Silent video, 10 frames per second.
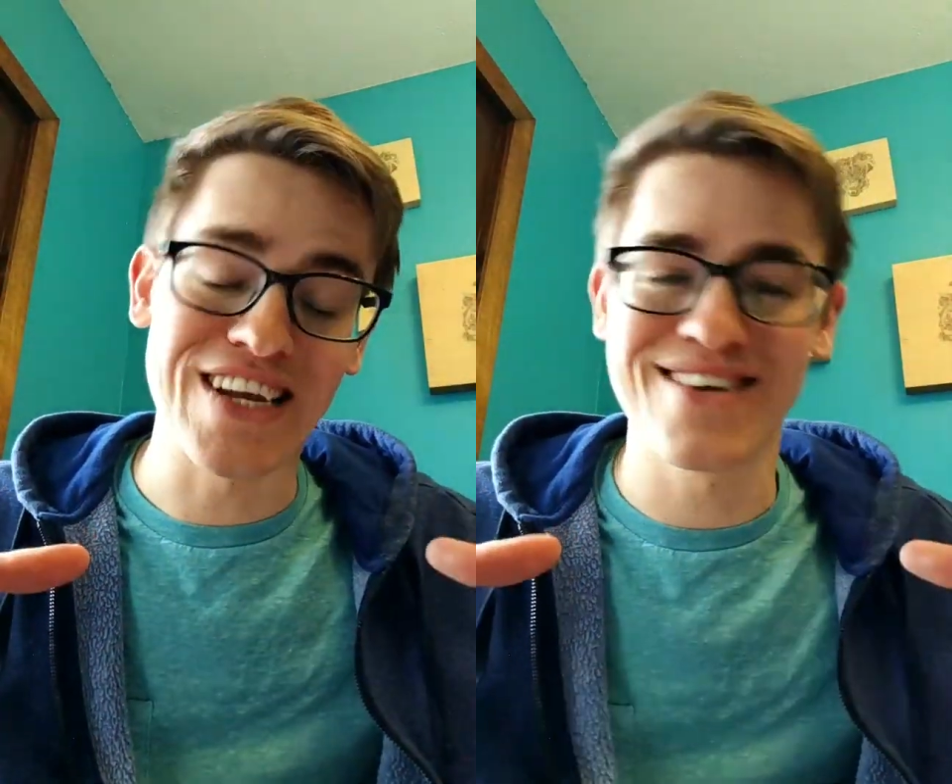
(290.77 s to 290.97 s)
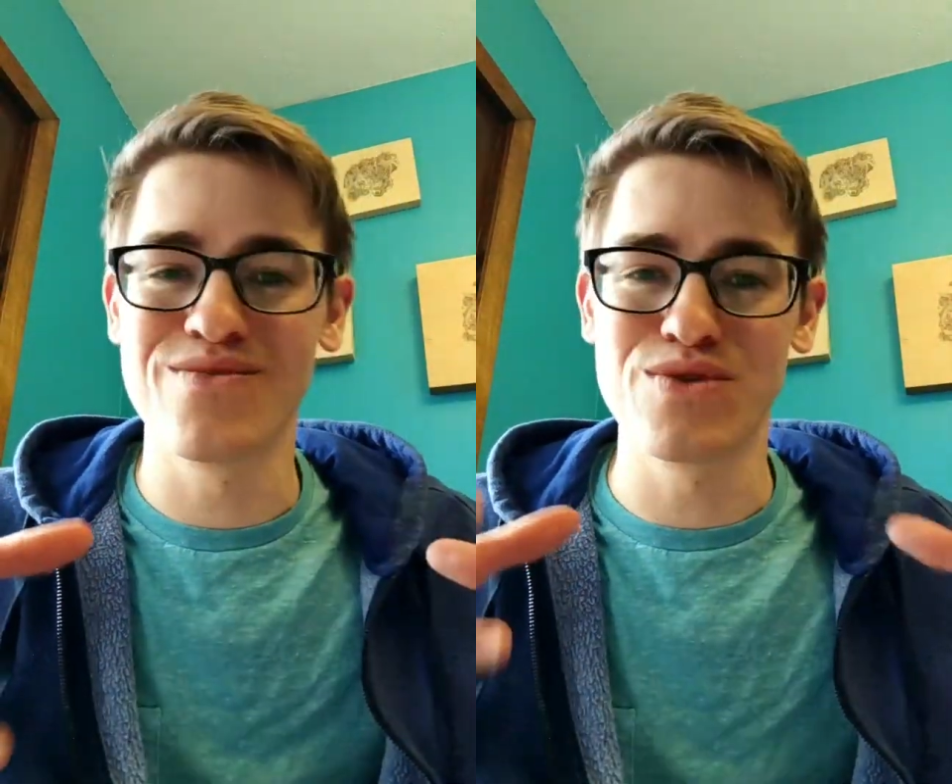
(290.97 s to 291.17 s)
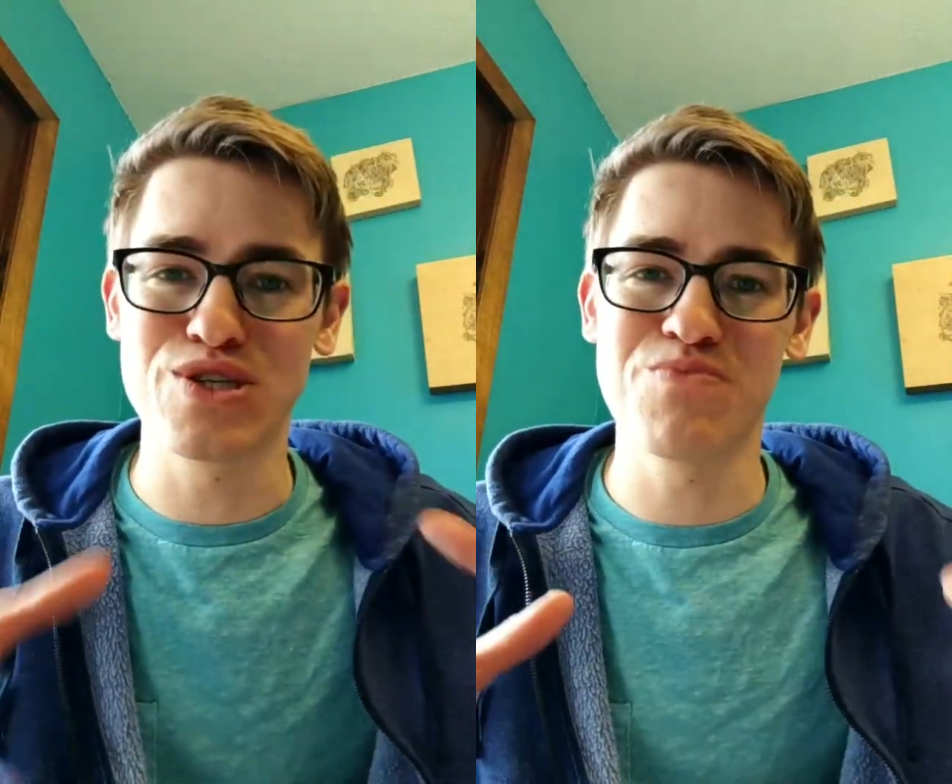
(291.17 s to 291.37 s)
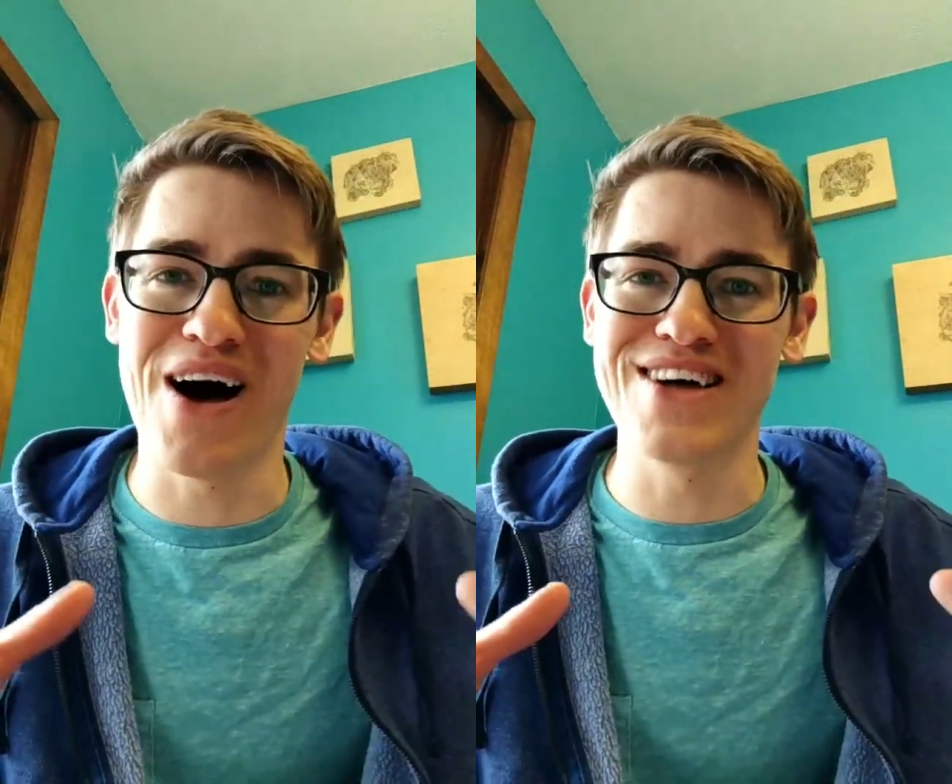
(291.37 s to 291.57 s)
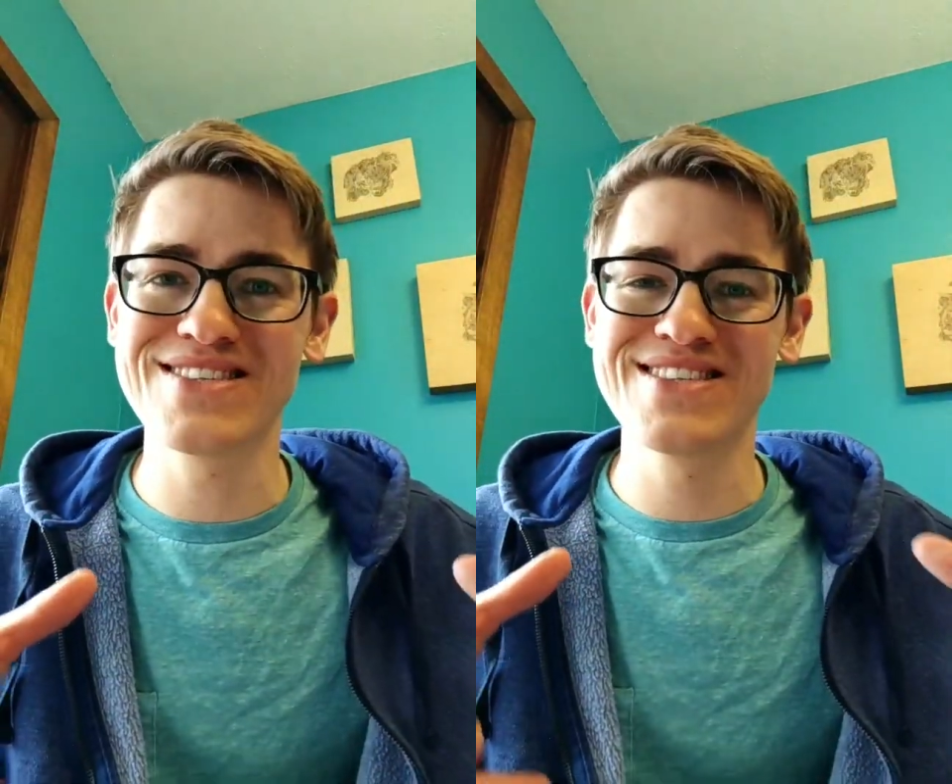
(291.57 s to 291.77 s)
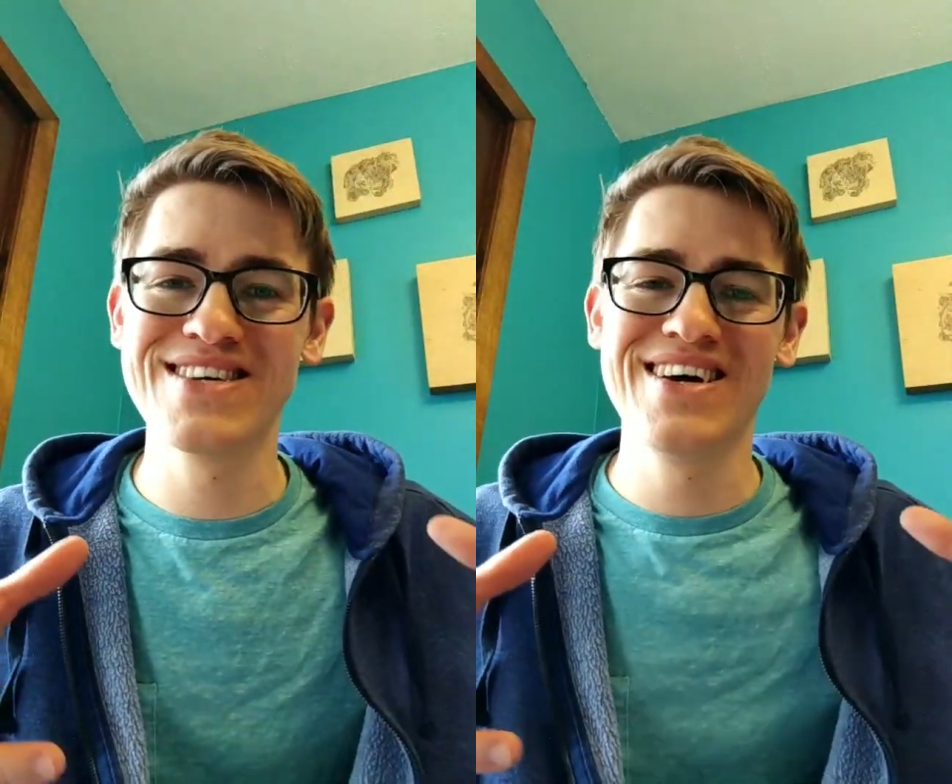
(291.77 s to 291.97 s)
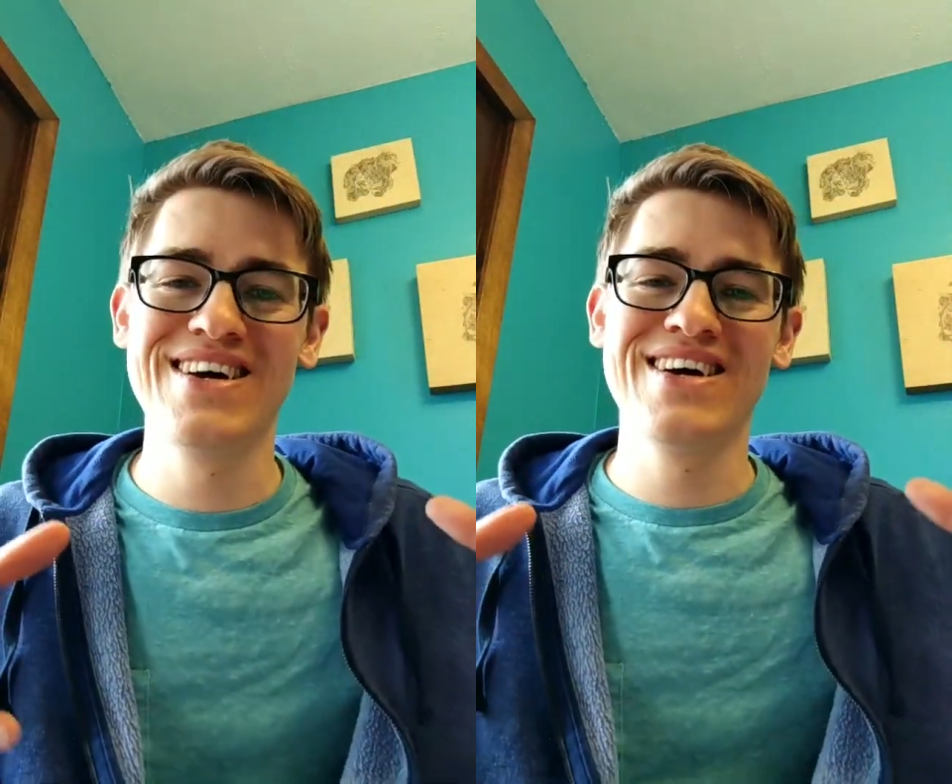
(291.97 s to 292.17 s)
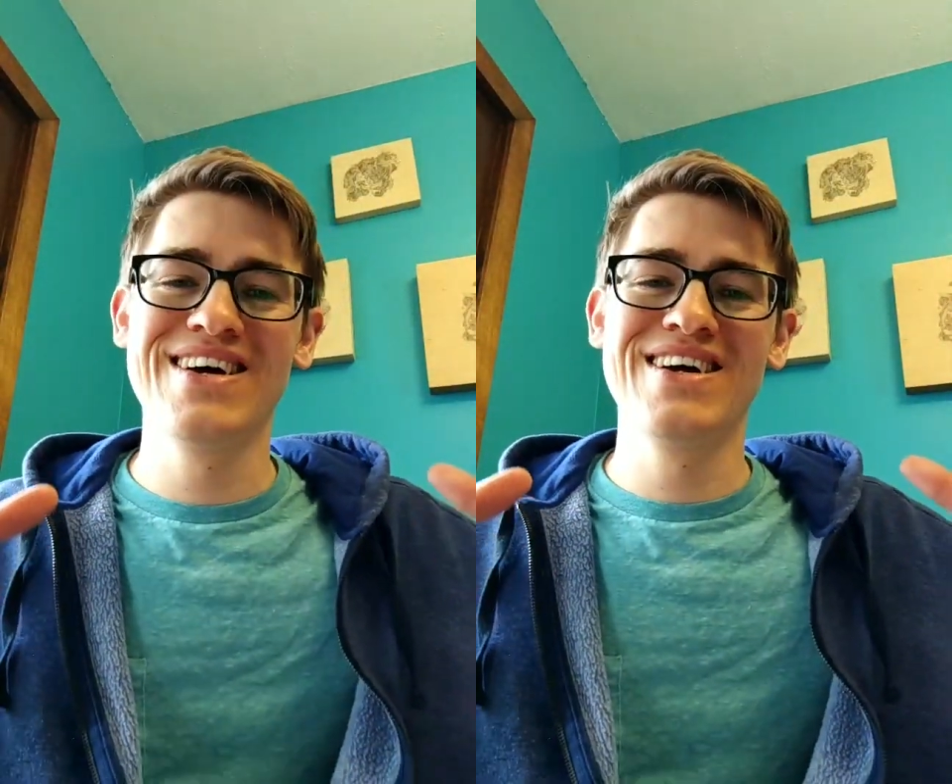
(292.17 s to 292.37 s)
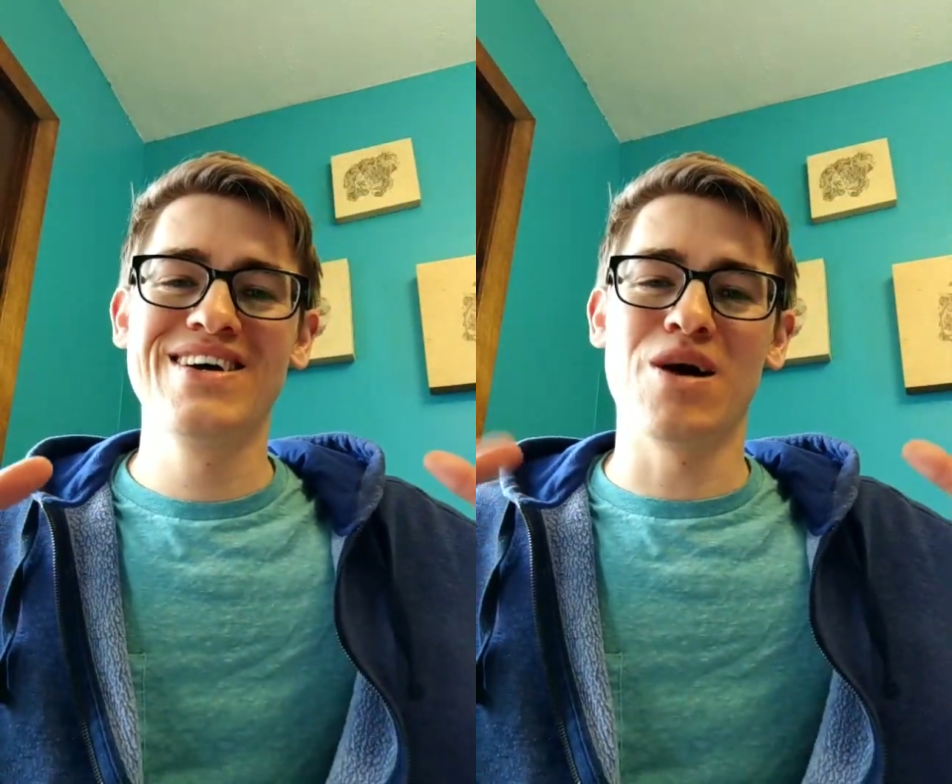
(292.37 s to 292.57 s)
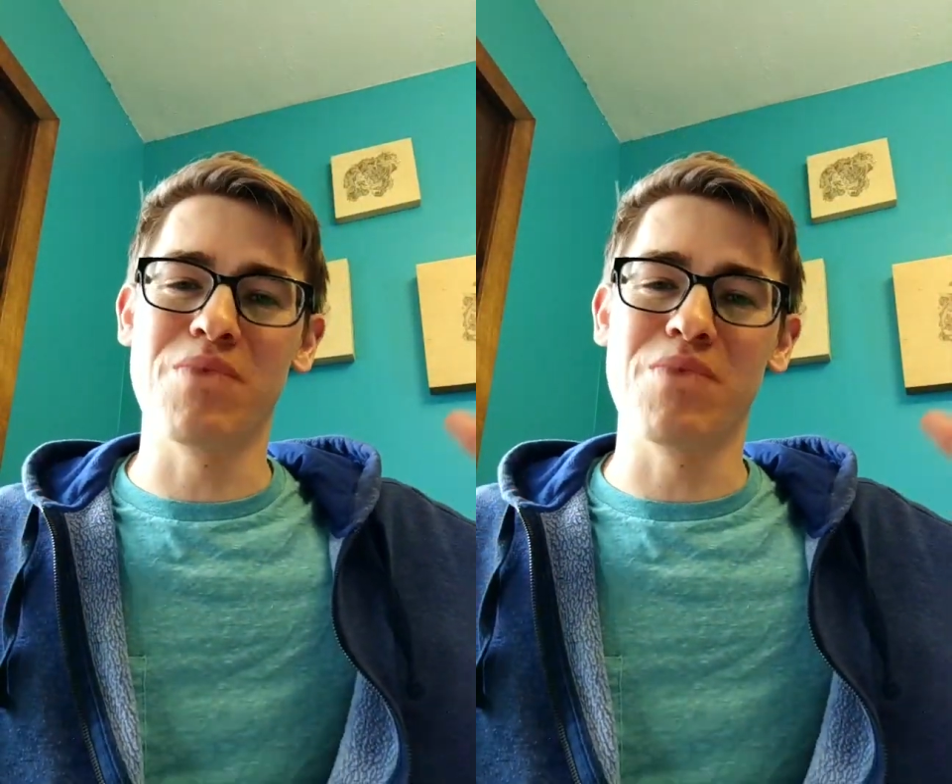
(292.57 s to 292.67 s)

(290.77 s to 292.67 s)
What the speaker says: response. Our